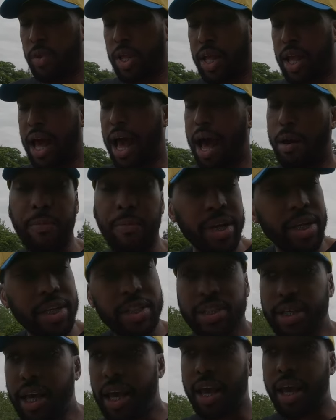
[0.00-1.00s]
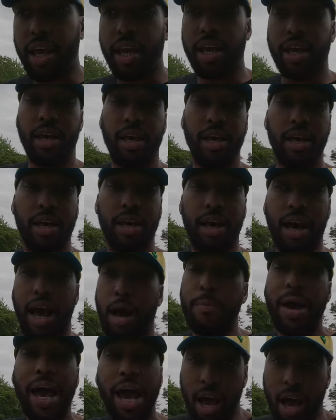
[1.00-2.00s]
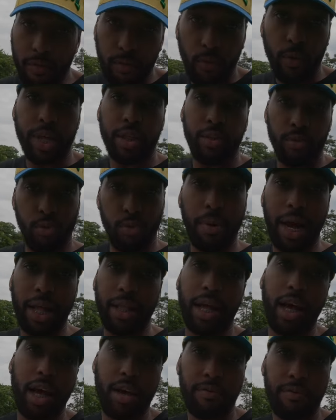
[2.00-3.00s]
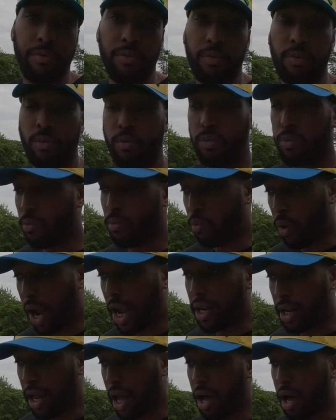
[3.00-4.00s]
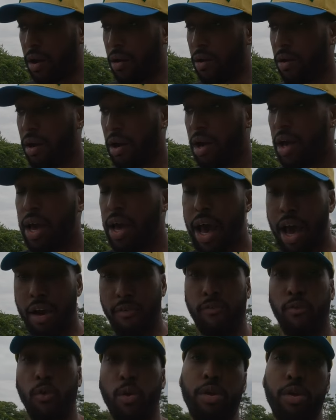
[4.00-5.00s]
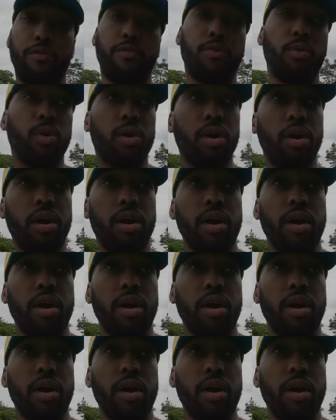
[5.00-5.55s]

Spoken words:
I'm gonna say I'm halfway through my life right now at 44.